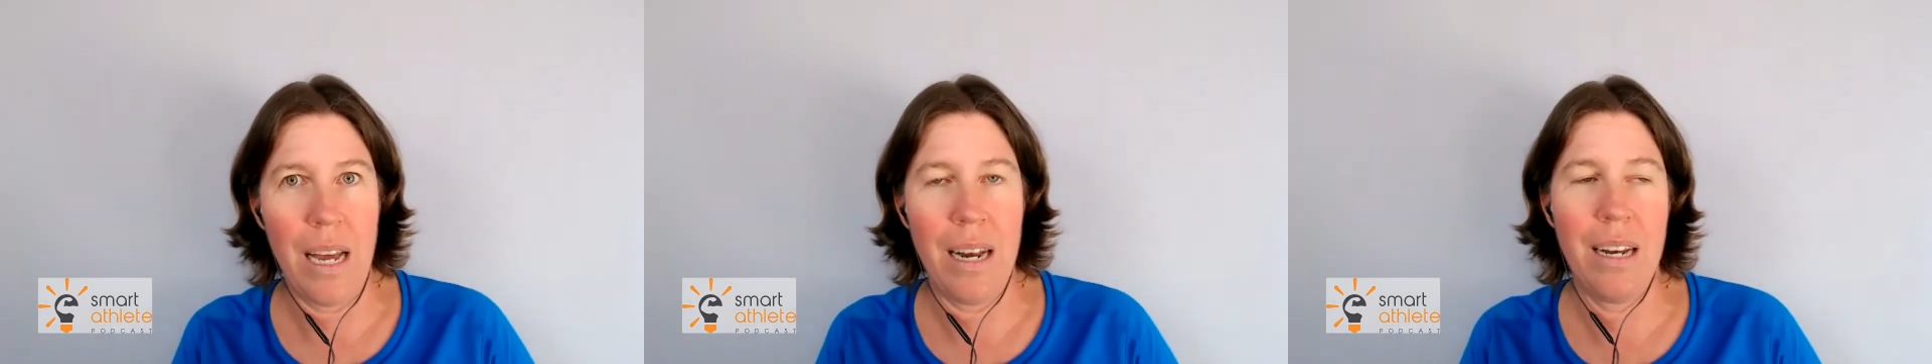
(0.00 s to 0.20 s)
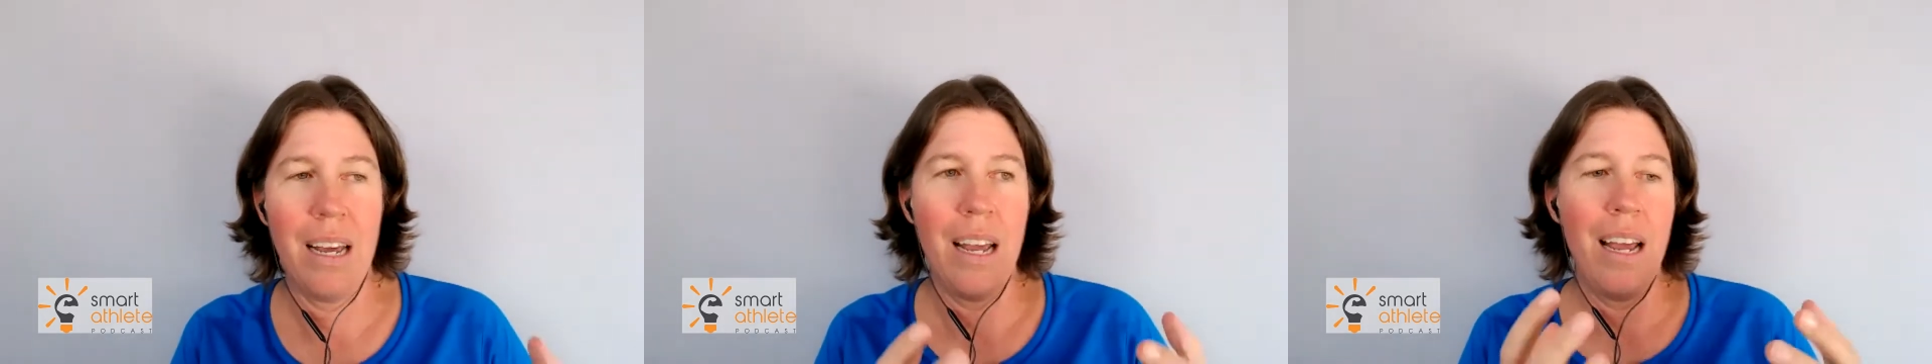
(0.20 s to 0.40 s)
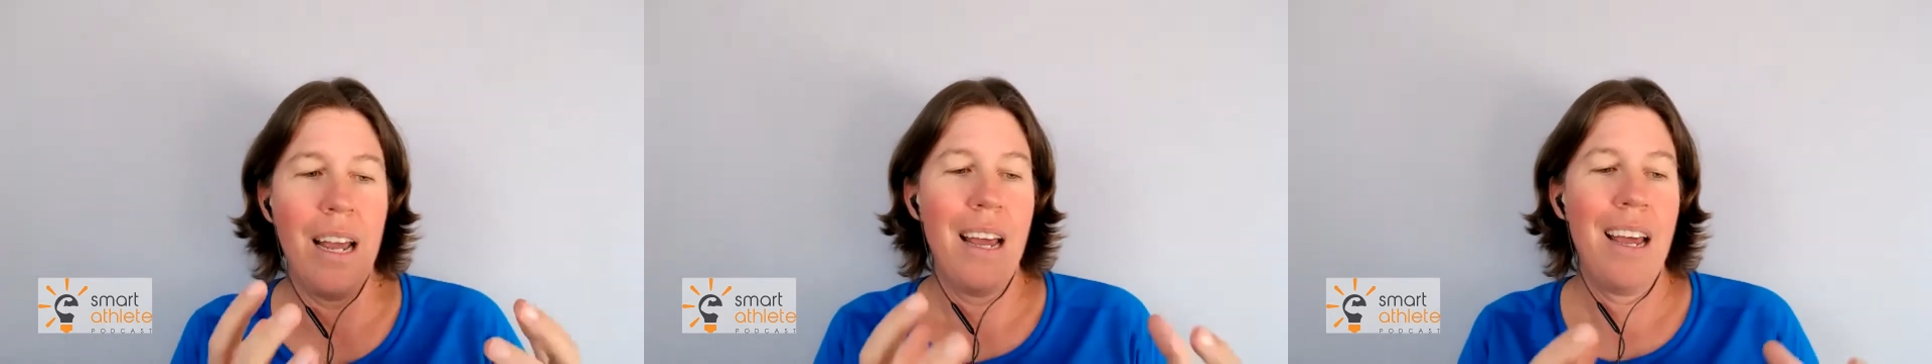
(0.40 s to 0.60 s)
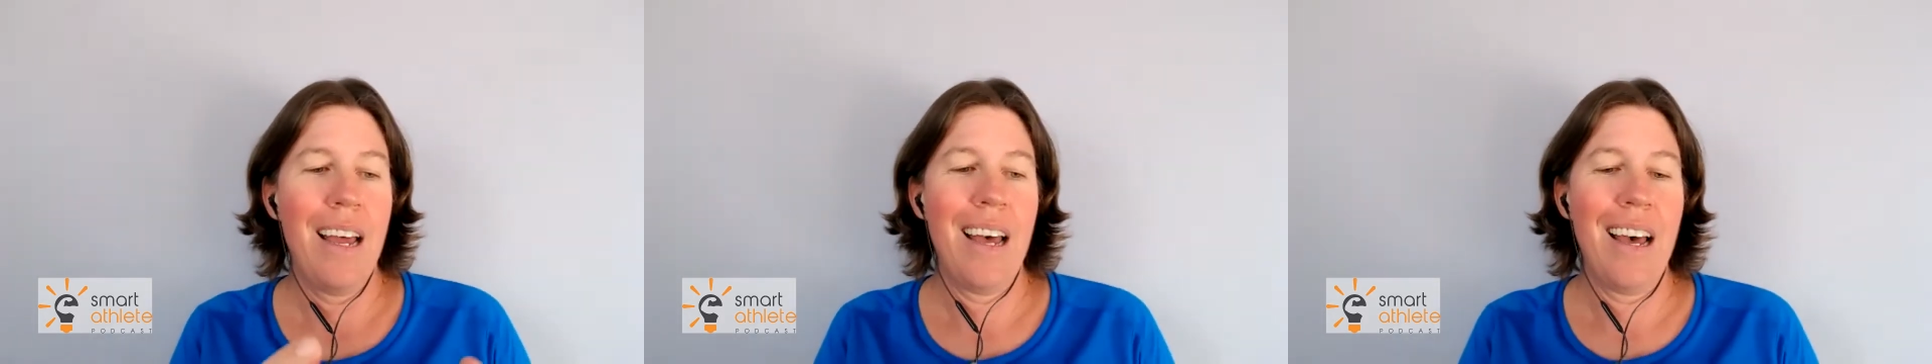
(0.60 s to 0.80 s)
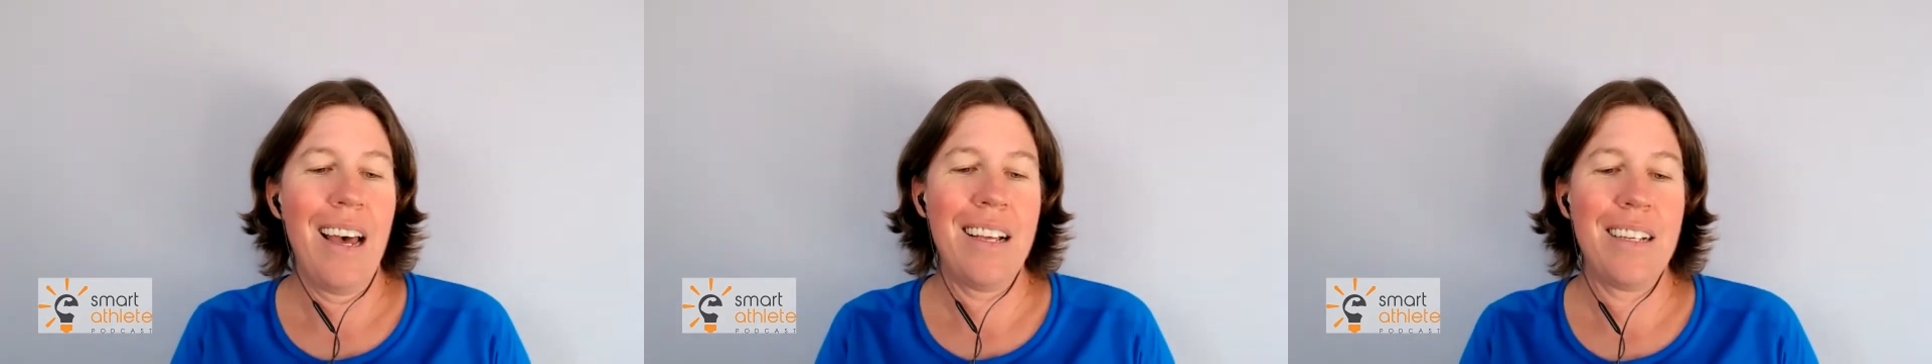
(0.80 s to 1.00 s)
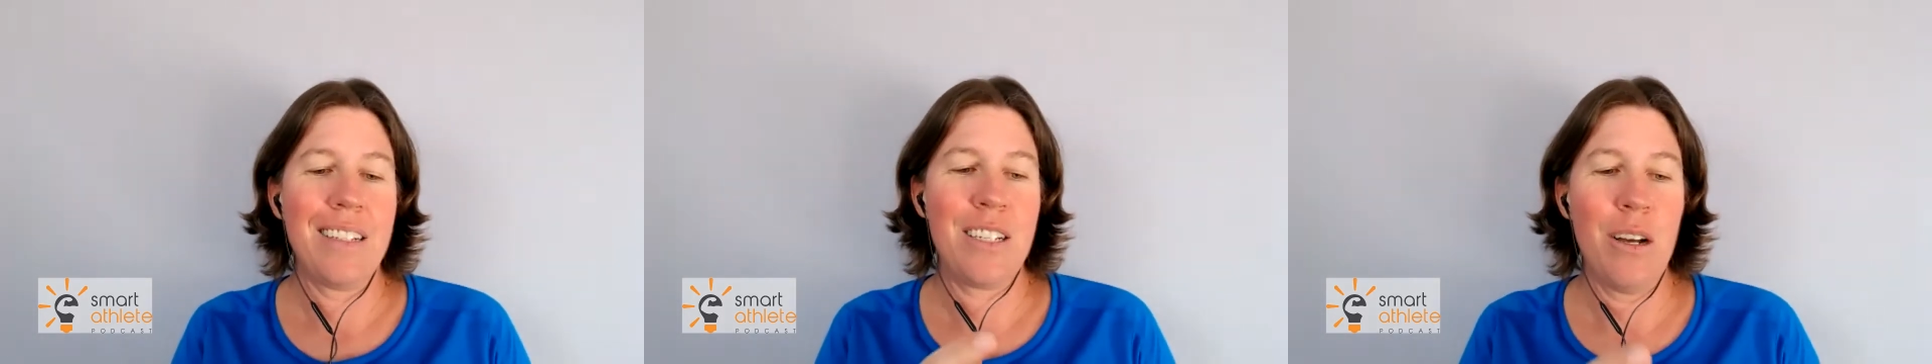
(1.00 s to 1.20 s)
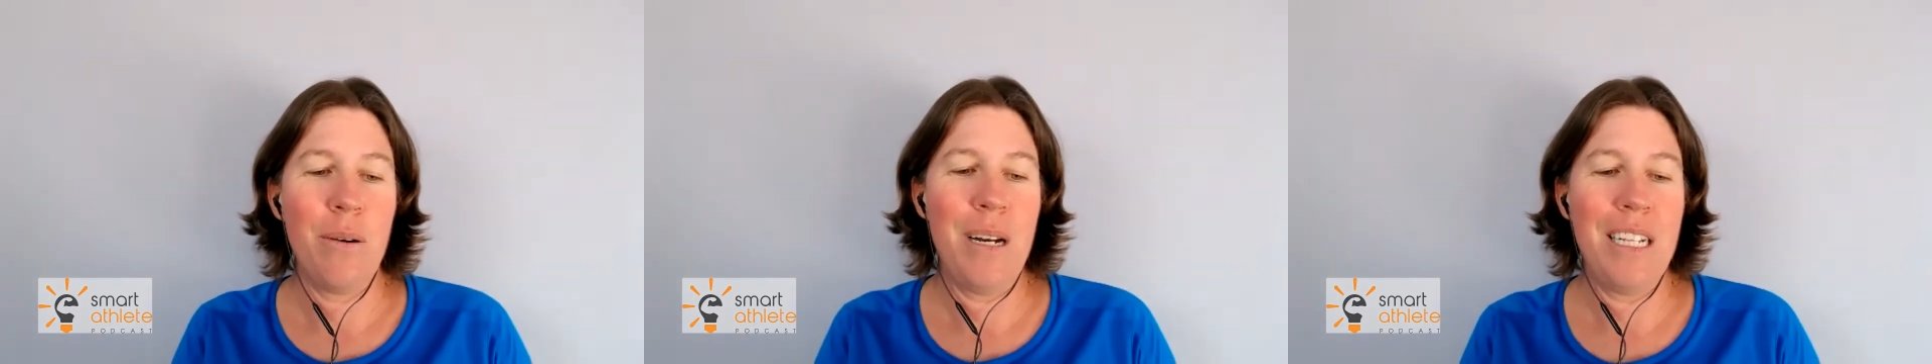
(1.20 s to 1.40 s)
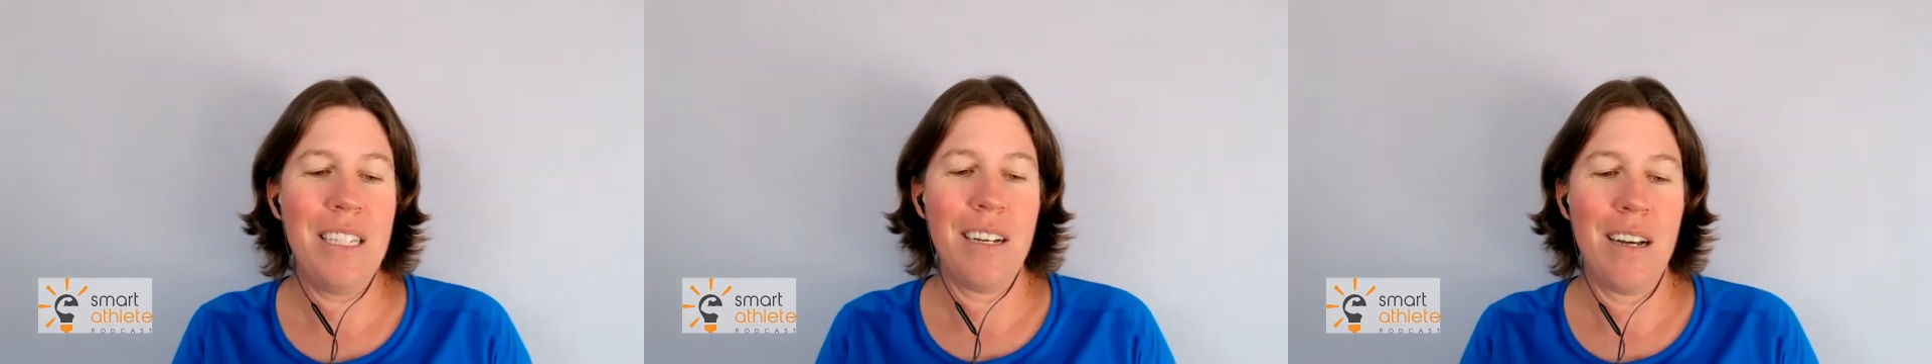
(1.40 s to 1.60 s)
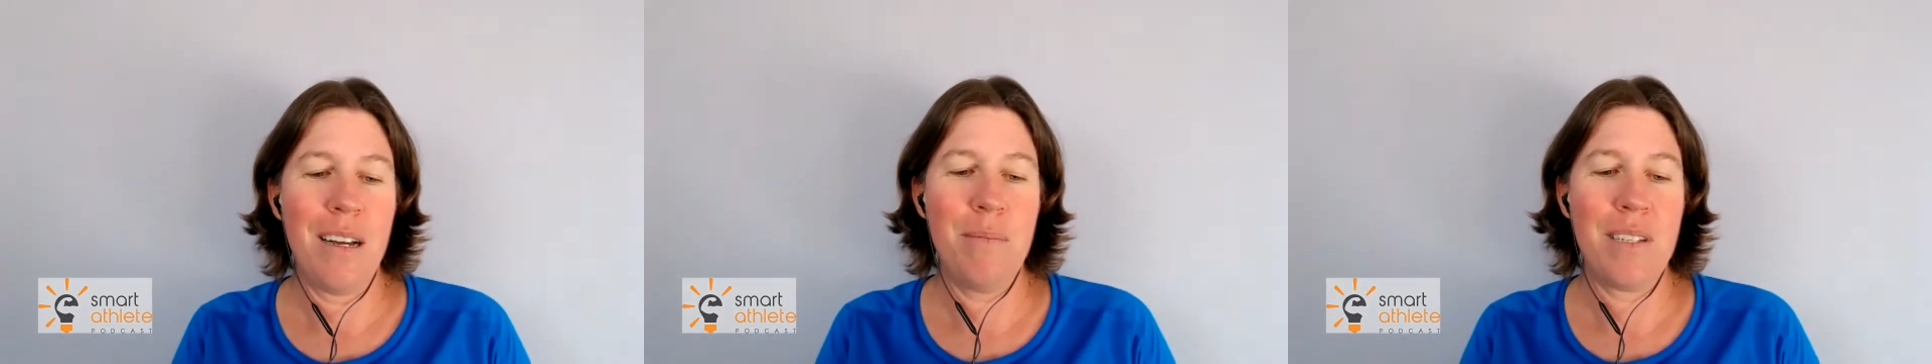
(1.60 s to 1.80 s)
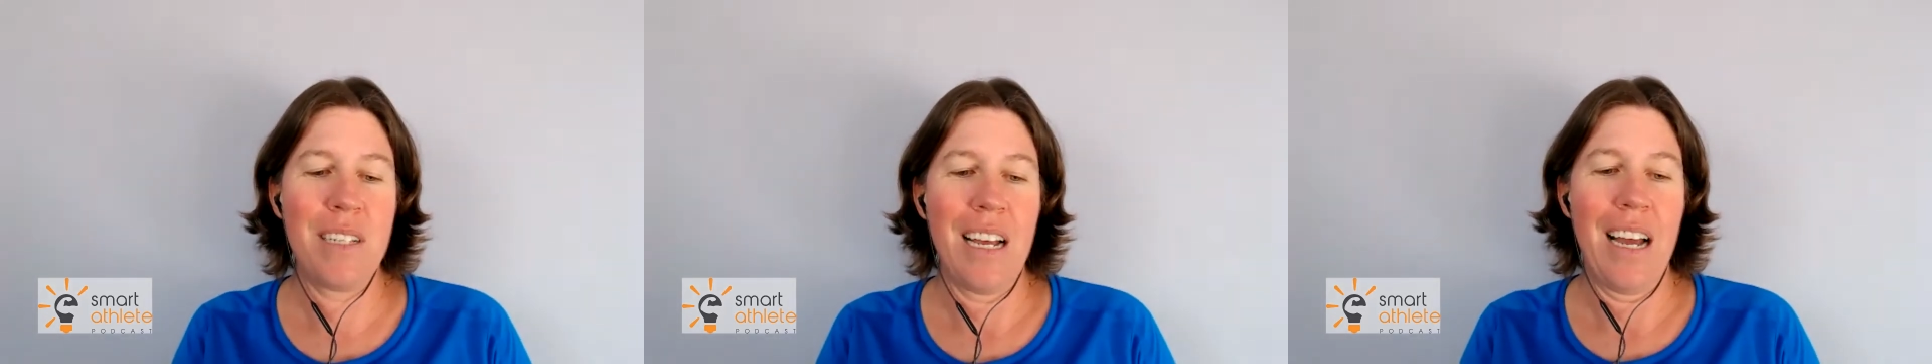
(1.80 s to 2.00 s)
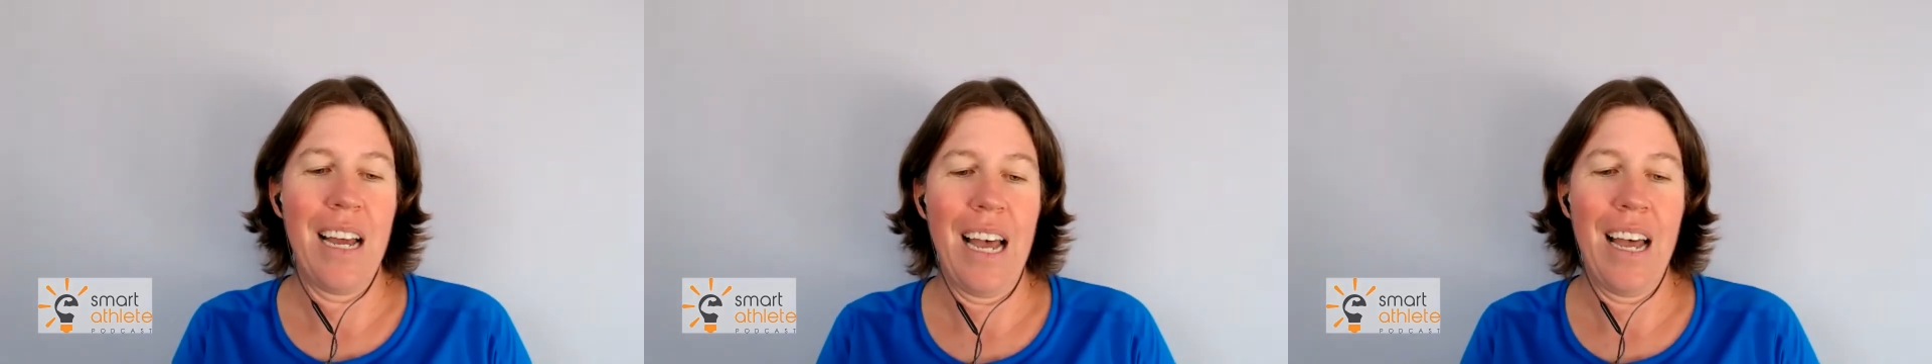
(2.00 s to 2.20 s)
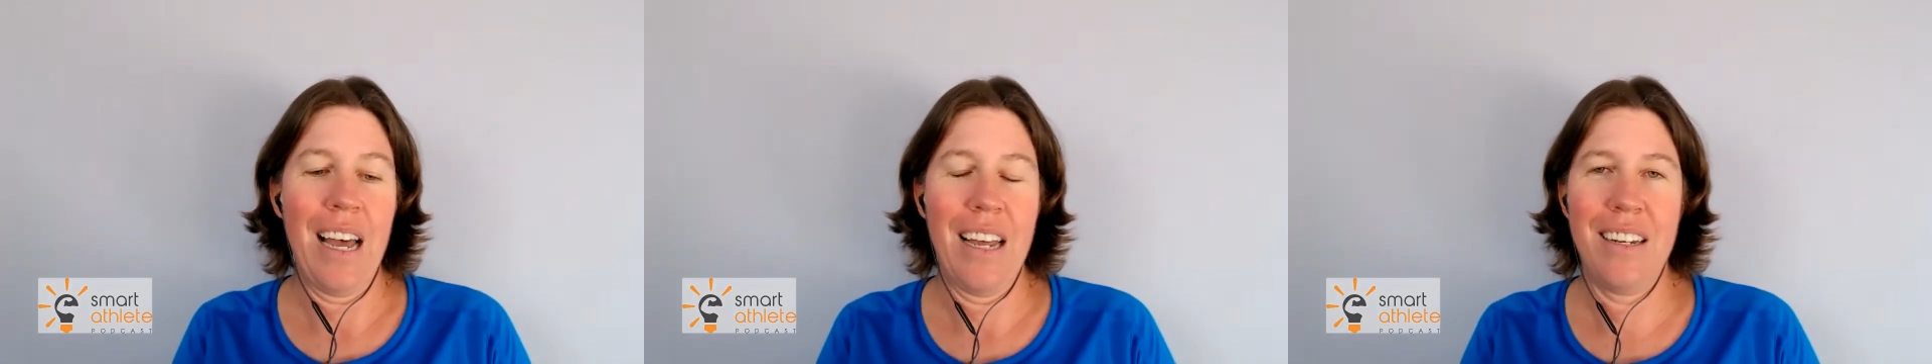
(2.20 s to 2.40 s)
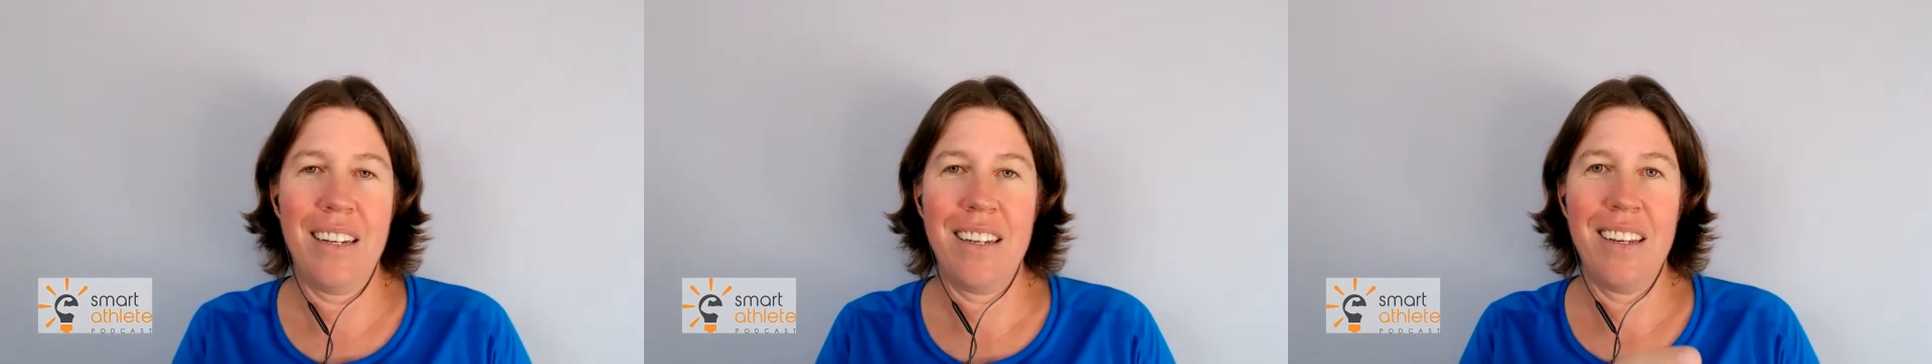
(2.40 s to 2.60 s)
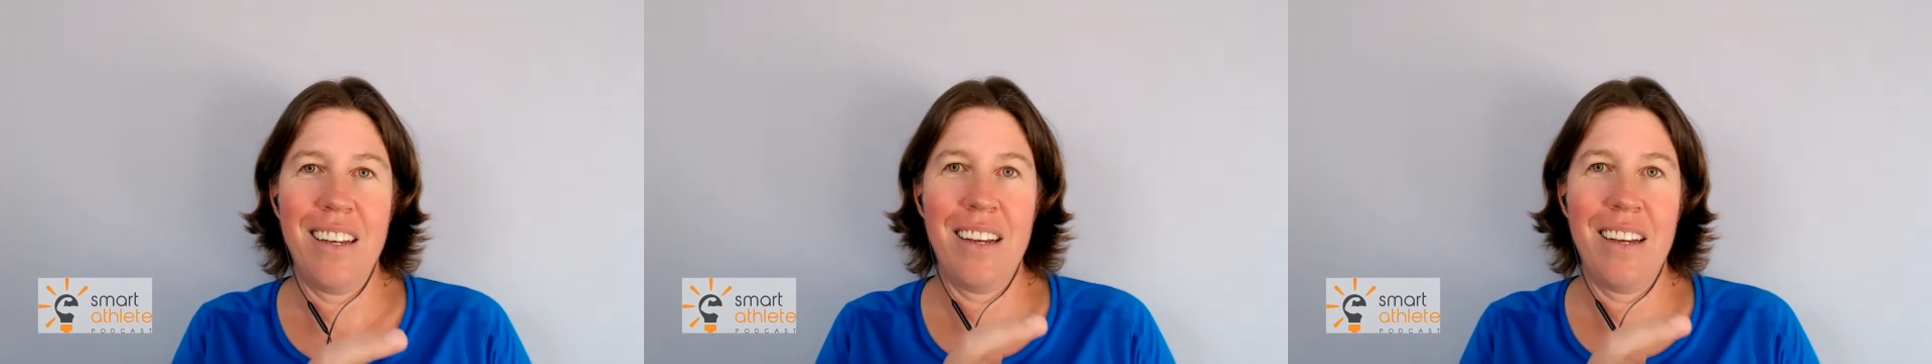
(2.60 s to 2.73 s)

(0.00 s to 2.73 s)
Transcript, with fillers: And so many times I had